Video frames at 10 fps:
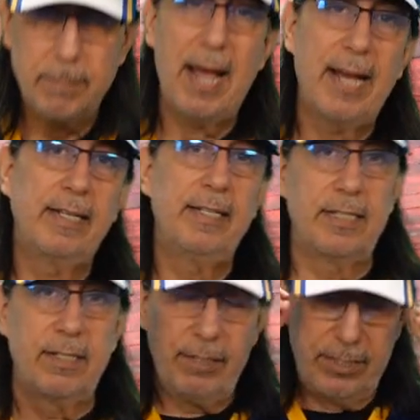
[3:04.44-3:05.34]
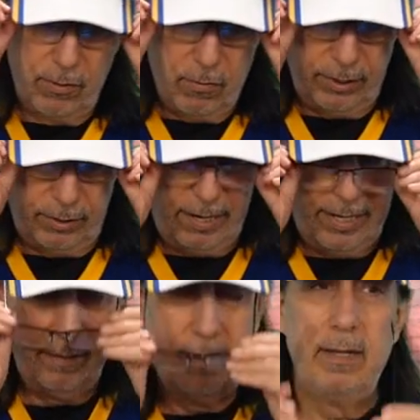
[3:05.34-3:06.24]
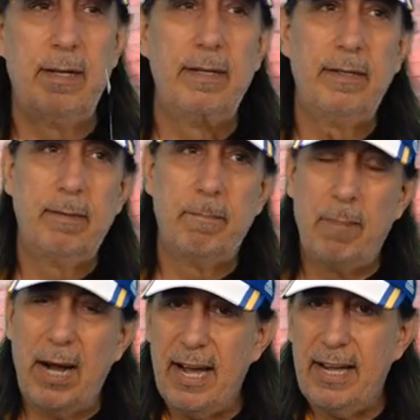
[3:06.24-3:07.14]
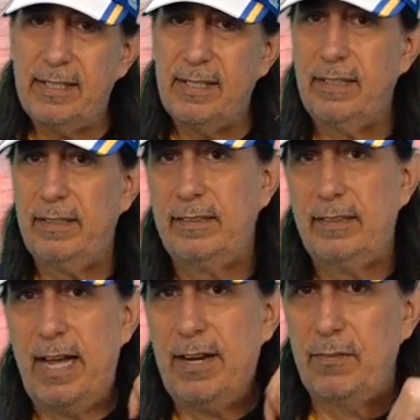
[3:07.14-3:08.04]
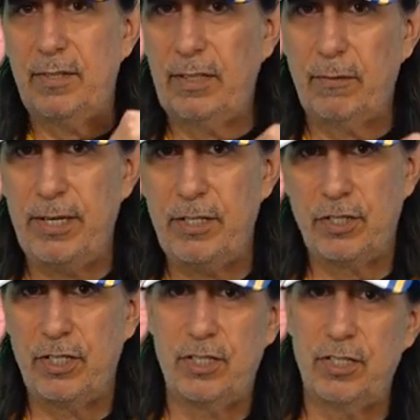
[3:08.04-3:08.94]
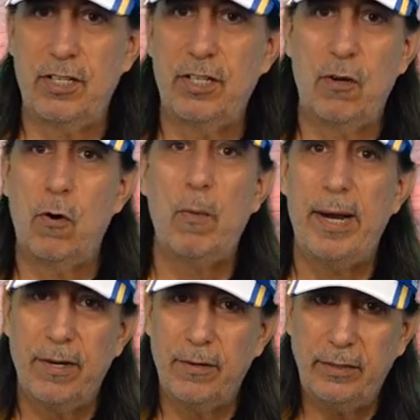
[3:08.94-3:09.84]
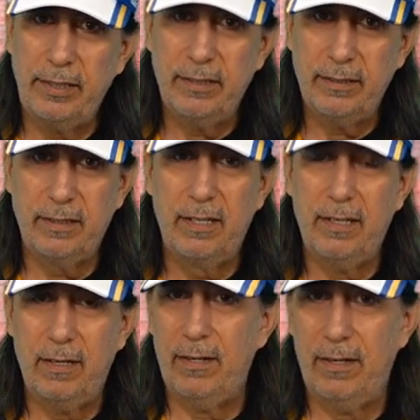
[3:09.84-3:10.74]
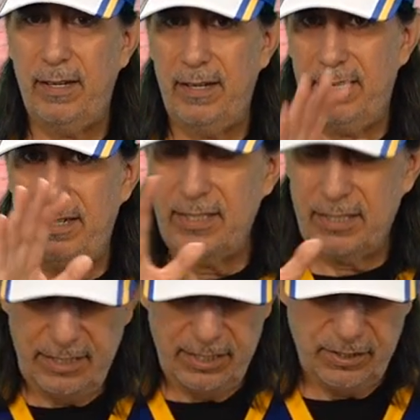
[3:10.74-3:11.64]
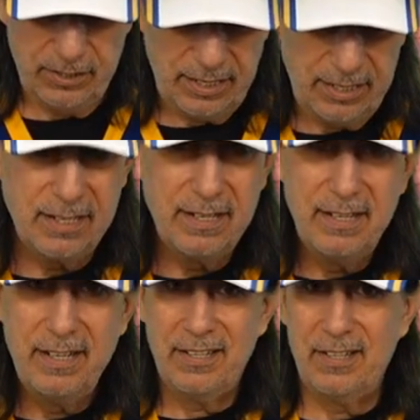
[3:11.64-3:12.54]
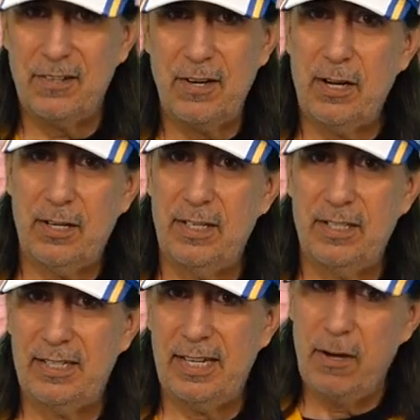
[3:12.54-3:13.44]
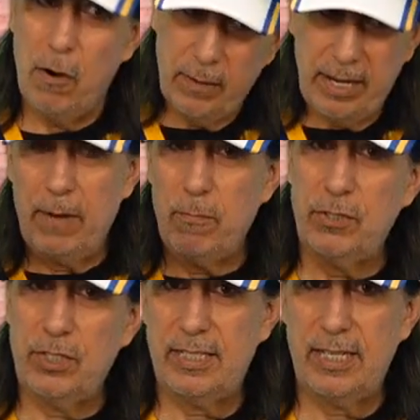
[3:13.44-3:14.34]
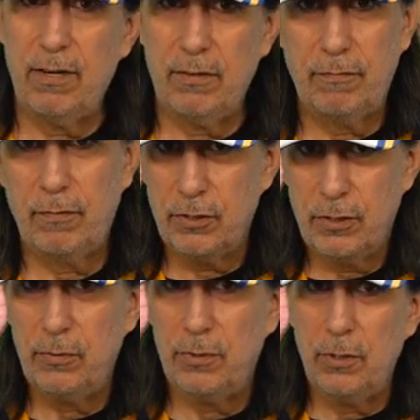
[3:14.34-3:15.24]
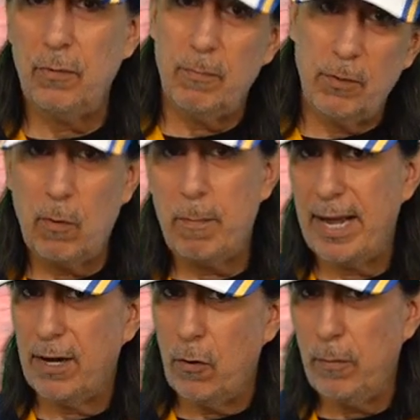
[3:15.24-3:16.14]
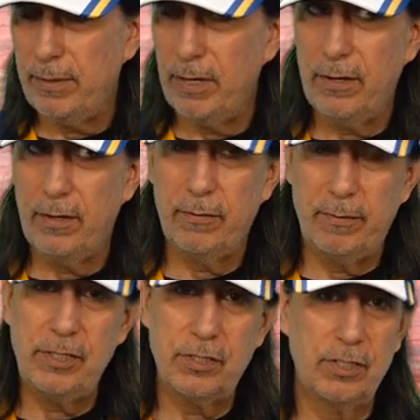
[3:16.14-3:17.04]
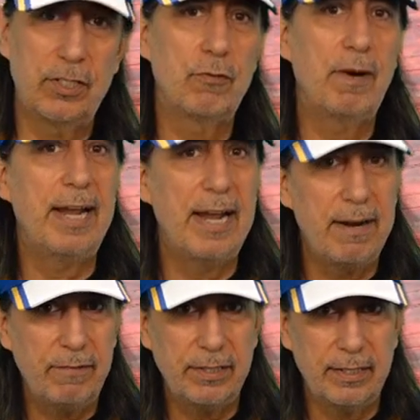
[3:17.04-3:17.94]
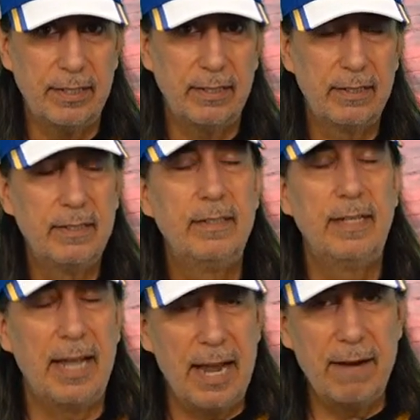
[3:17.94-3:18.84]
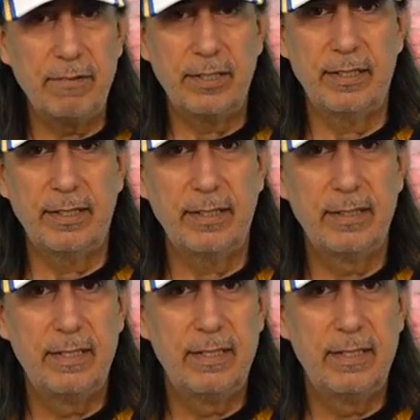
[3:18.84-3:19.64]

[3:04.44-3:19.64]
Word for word: back in the series, of course, right? But I don't think the Rangers are just going to go away early, easily, I should say. They're not going to say, okay, we'll just settle for two two and we'll go back home. No, no, the Rangers are going to try everything, everything